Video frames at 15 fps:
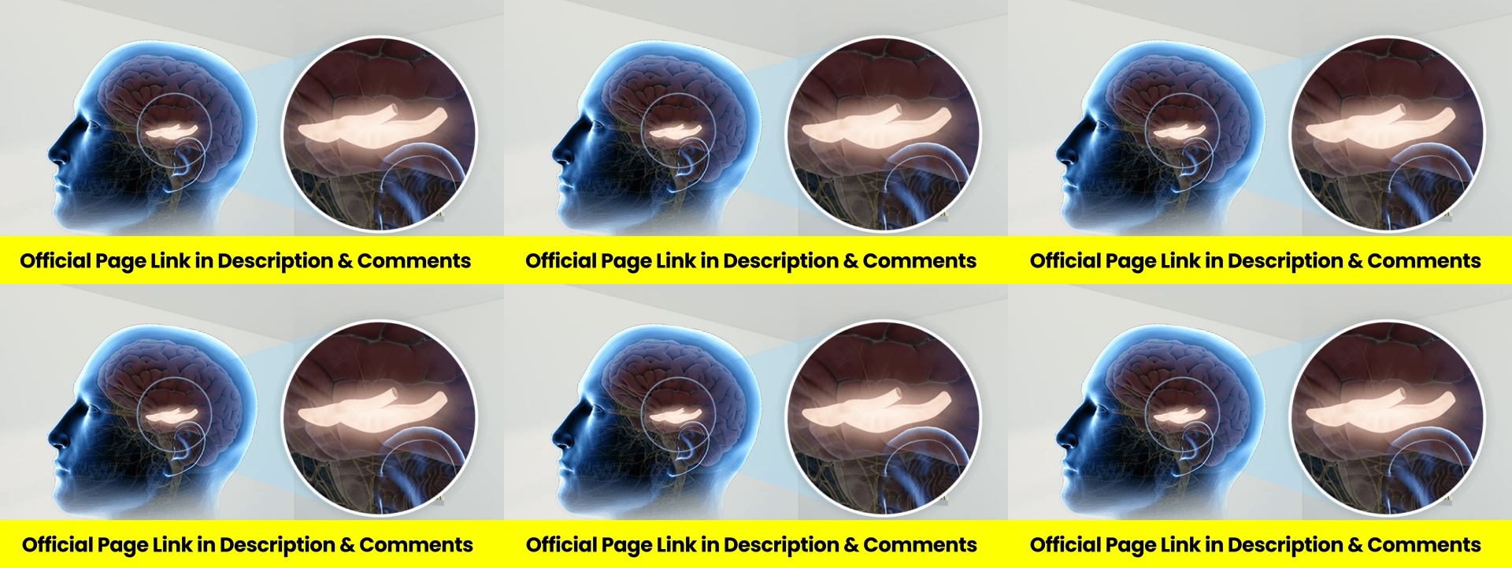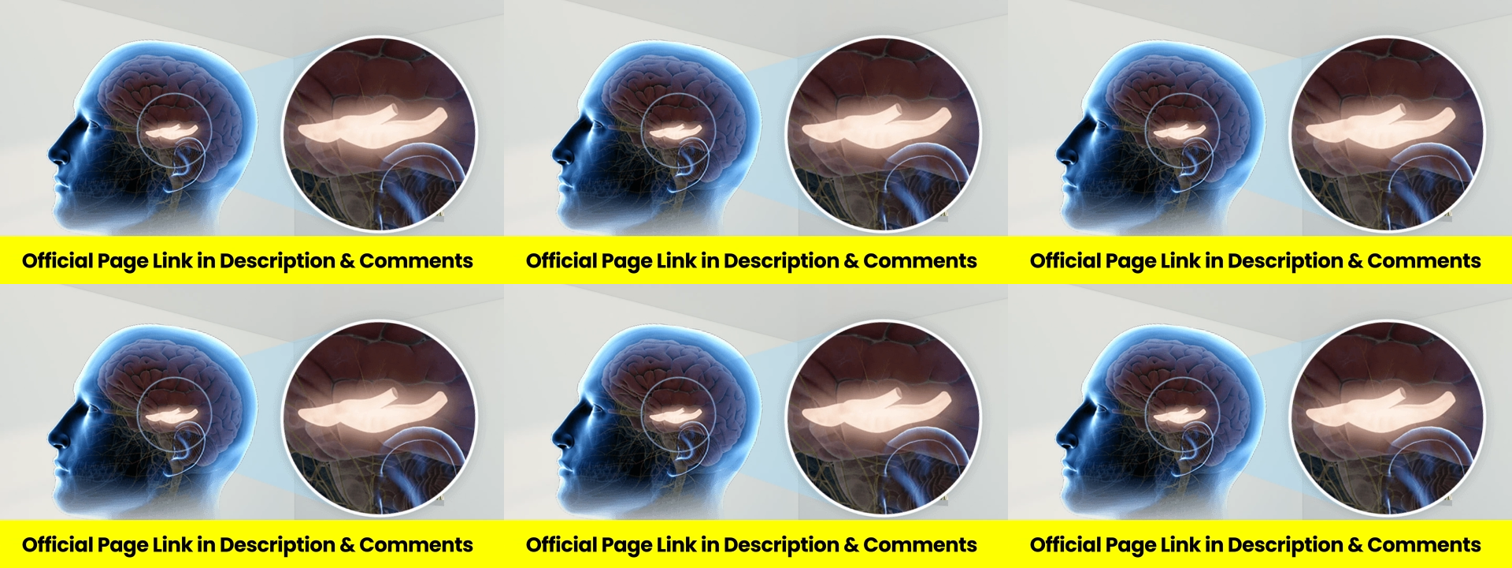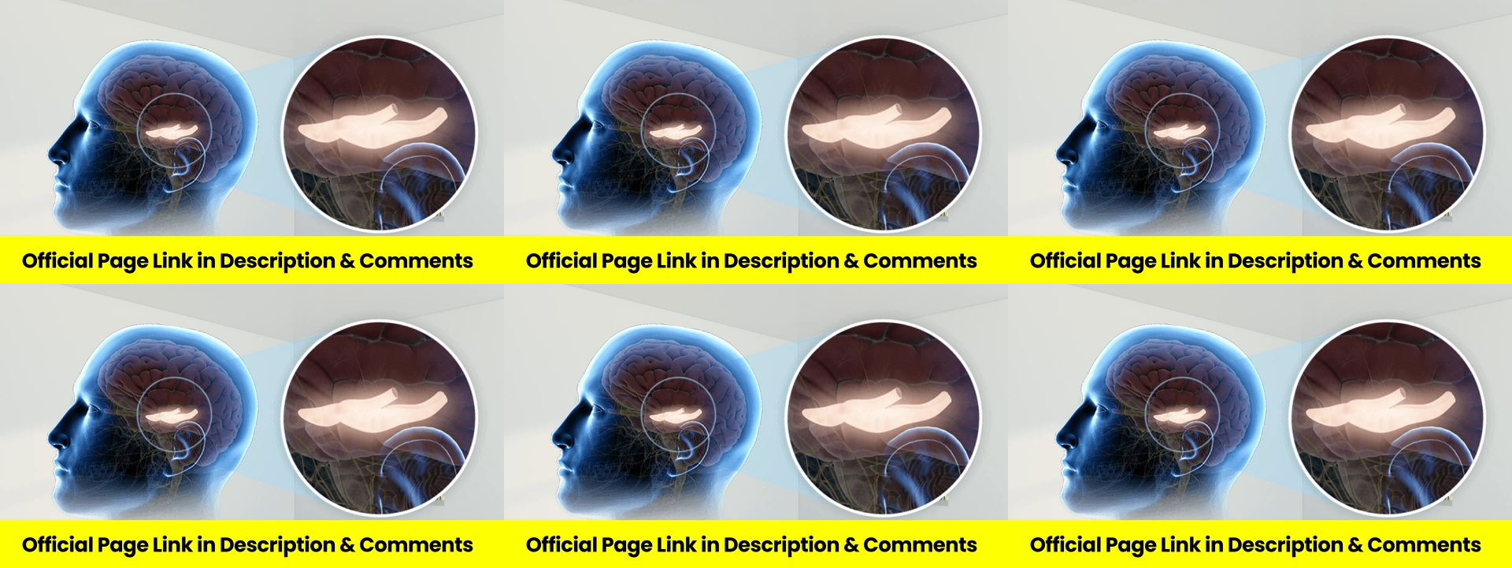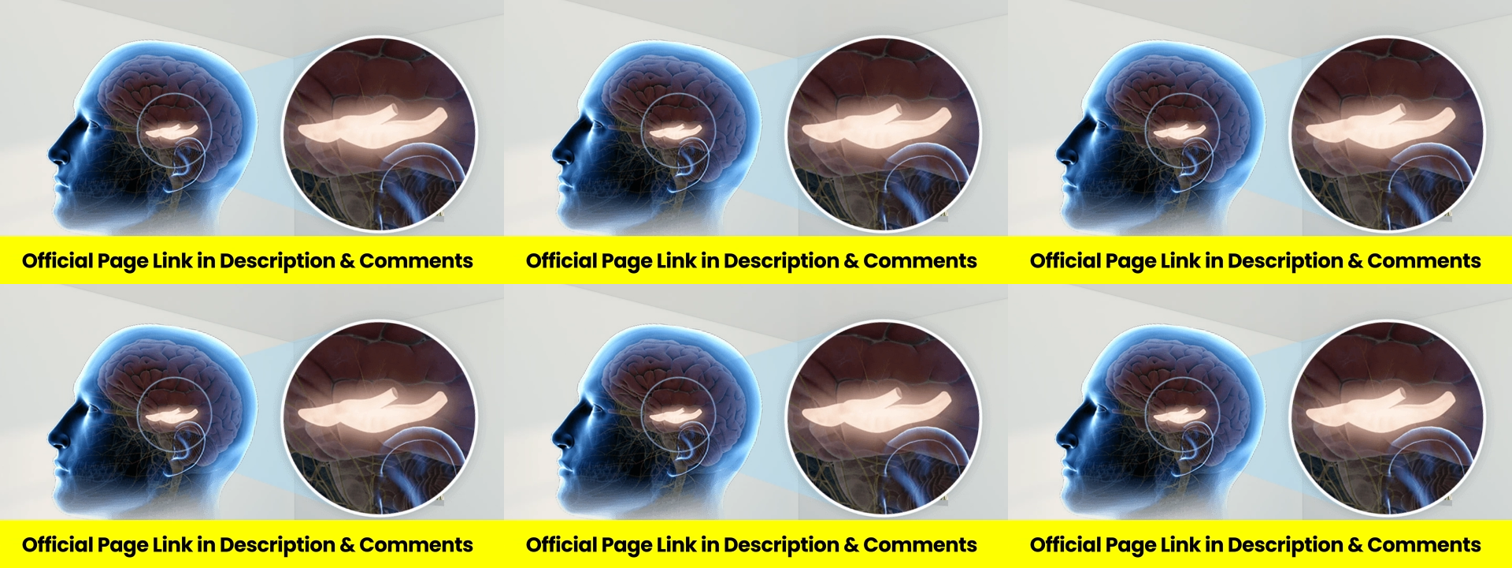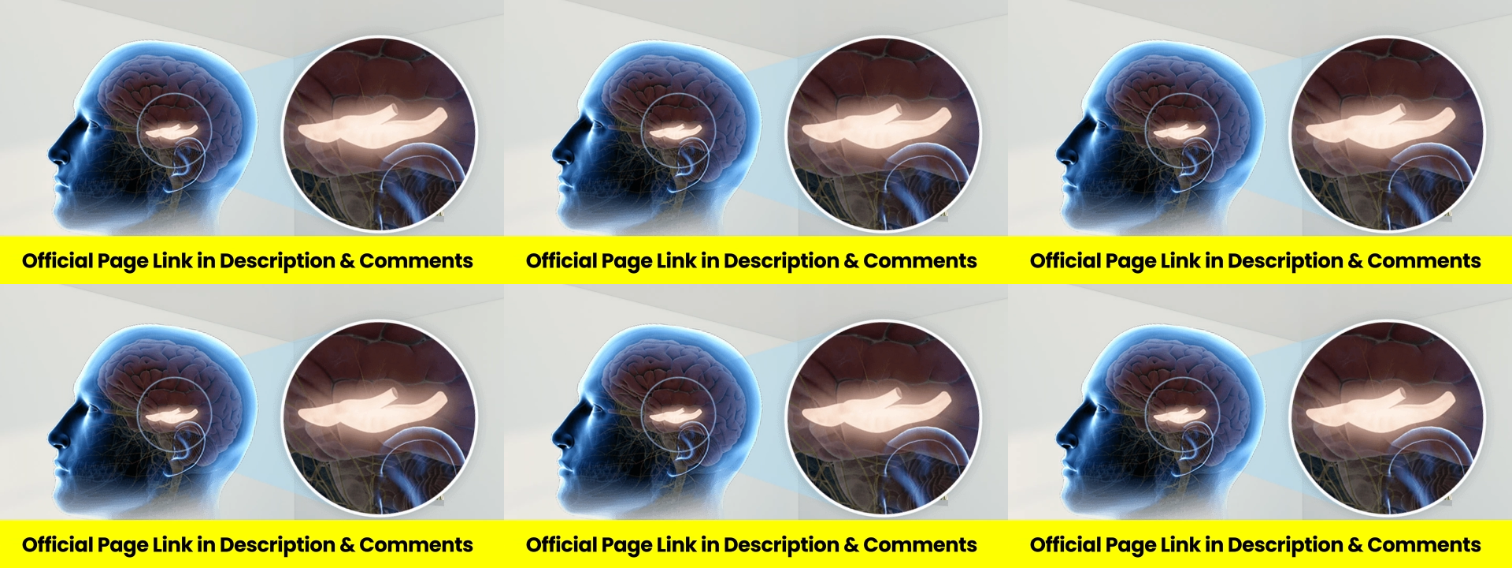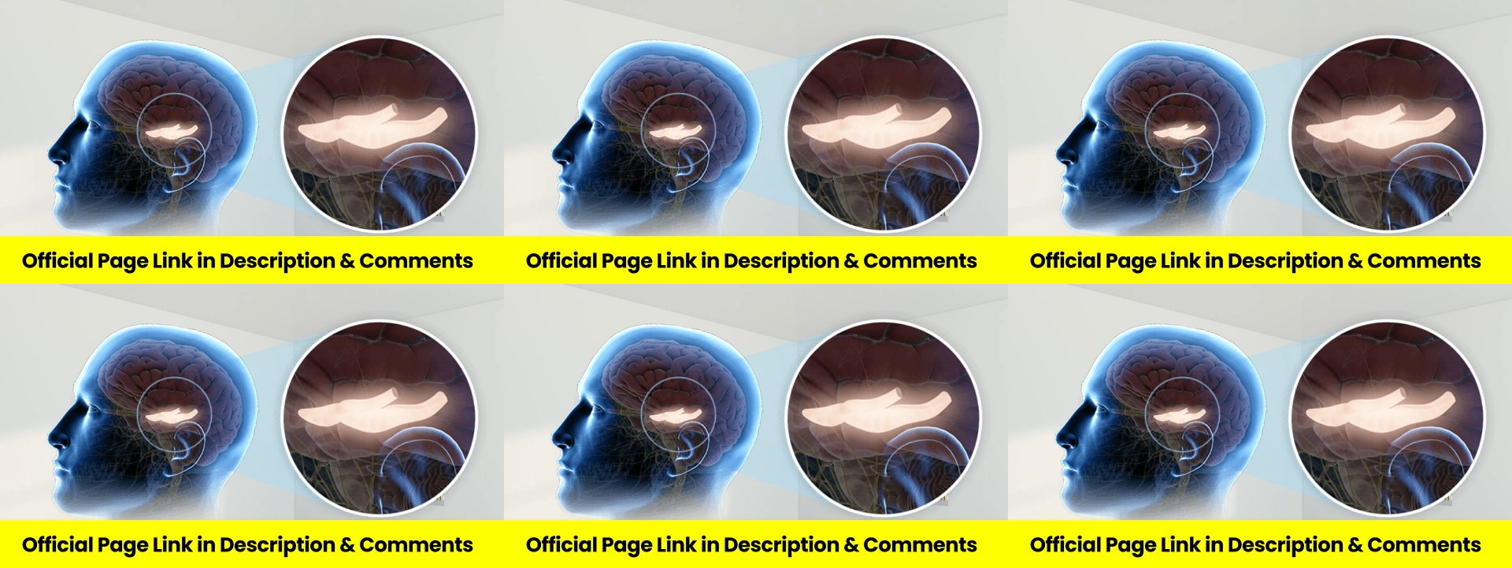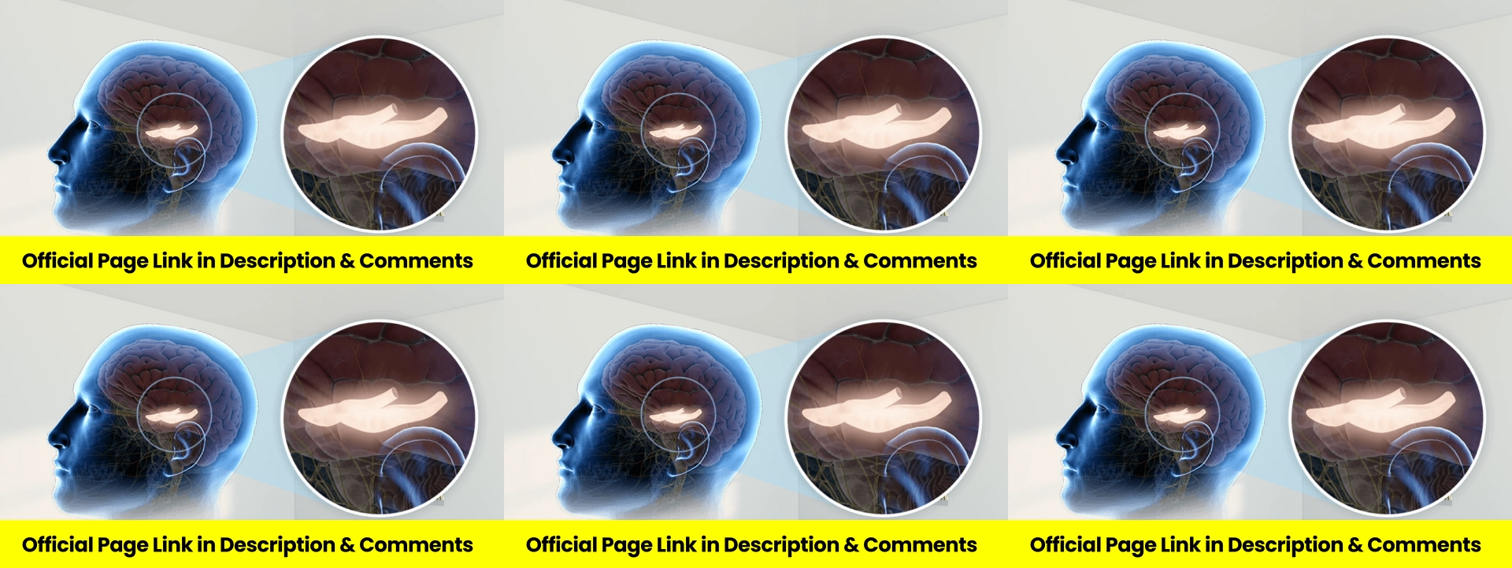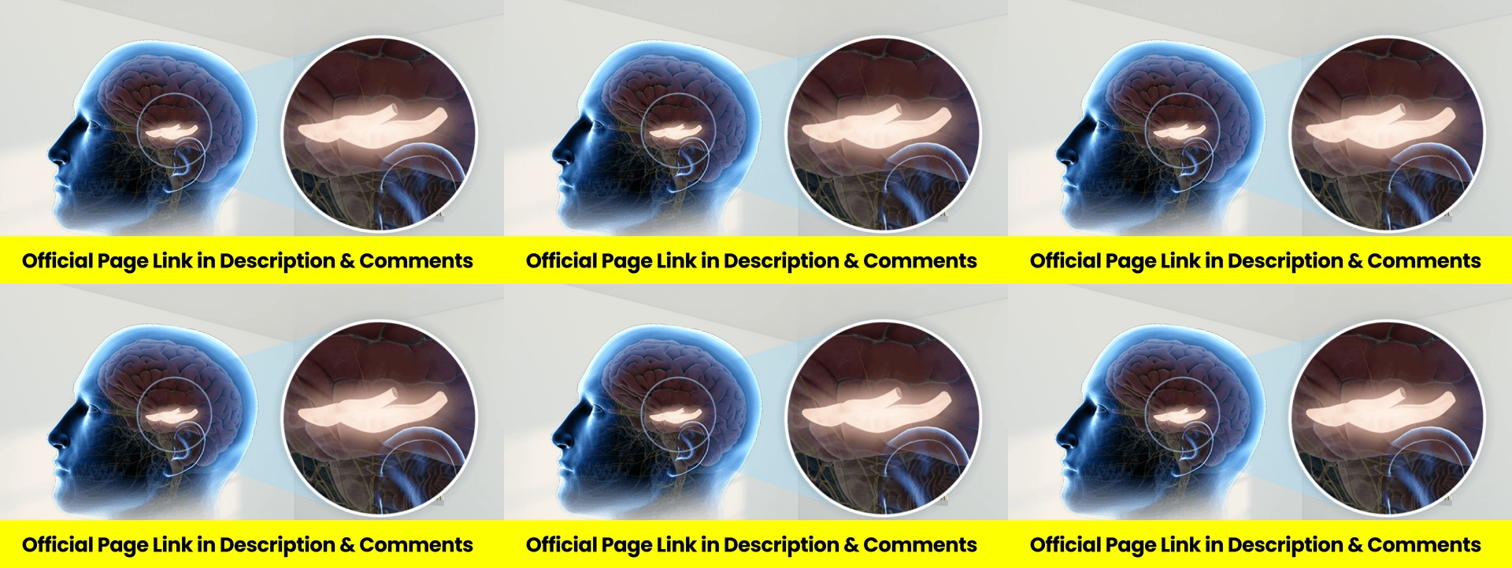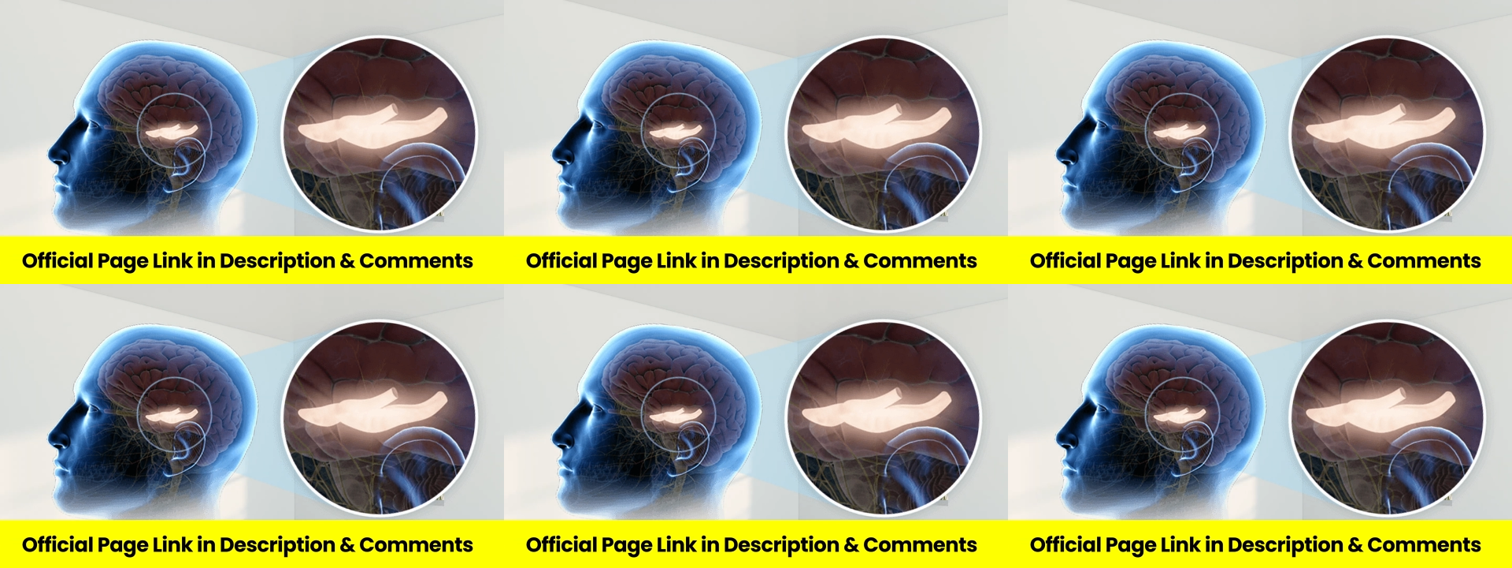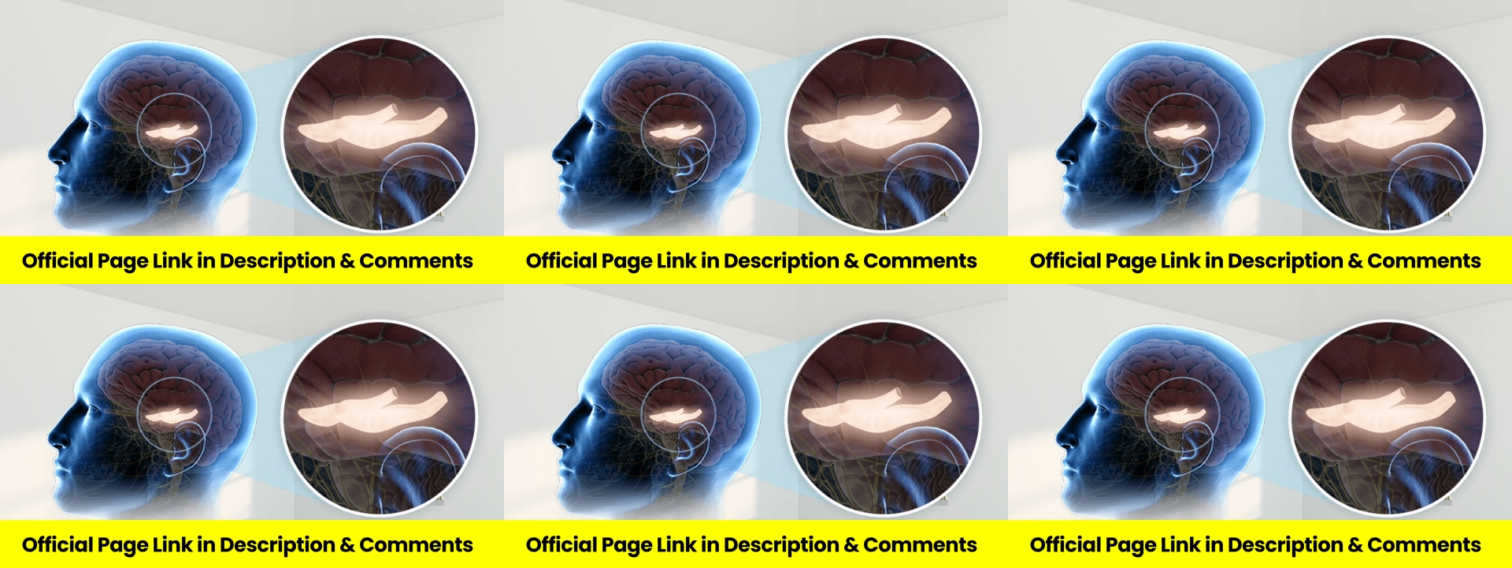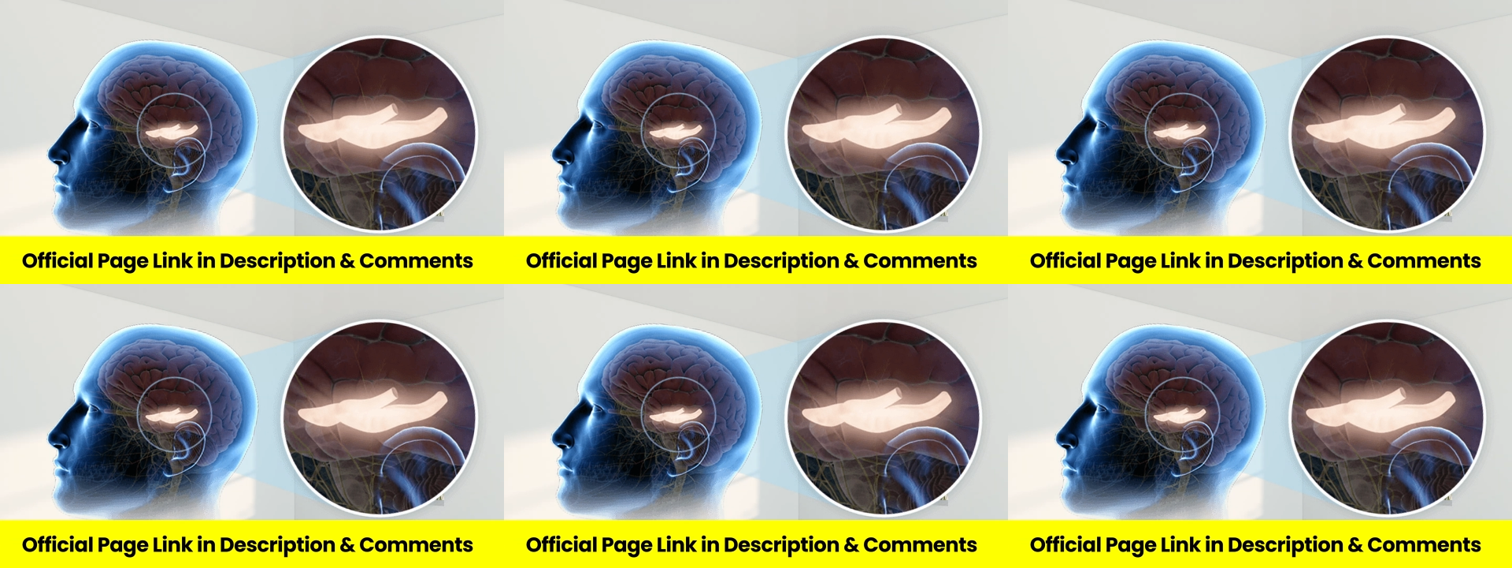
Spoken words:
No face is visible, so there are no lips to read.